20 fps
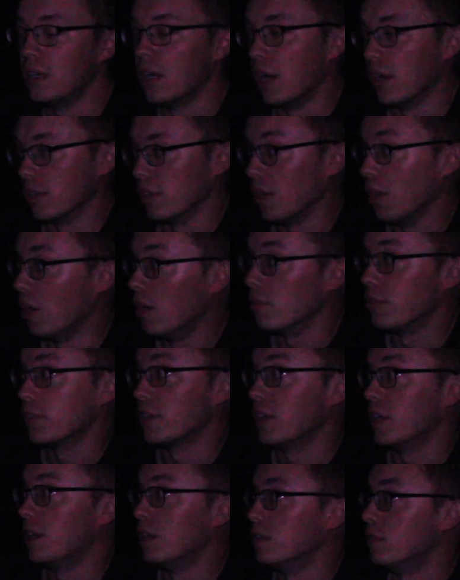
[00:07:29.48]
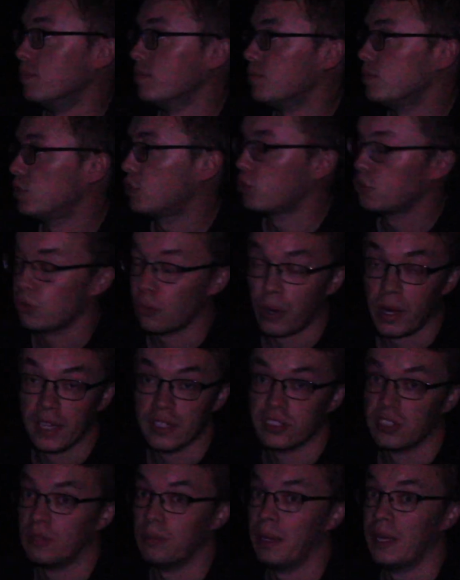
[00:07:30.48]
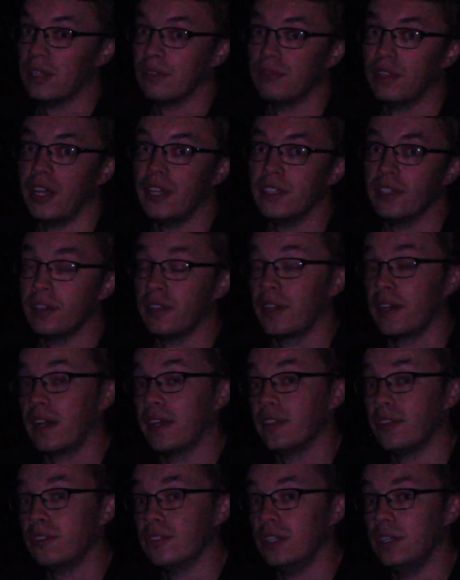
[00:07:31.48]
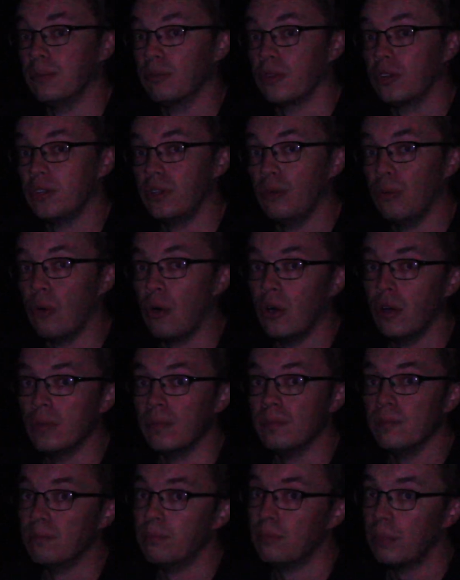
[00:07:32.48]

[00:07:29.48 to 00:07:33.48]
I'd love to get twice the amount of data that I got on M thirty-one,